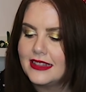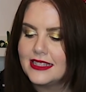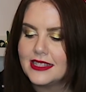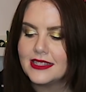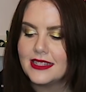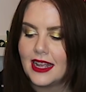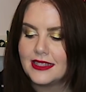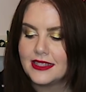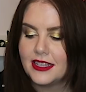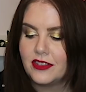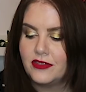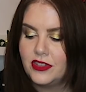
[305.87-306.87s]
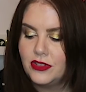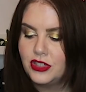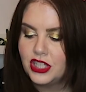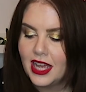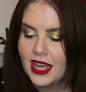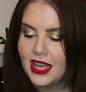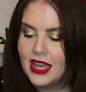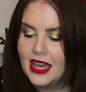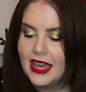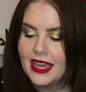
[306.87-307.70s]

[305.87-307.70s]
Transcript: This is Dancing Fuchsia.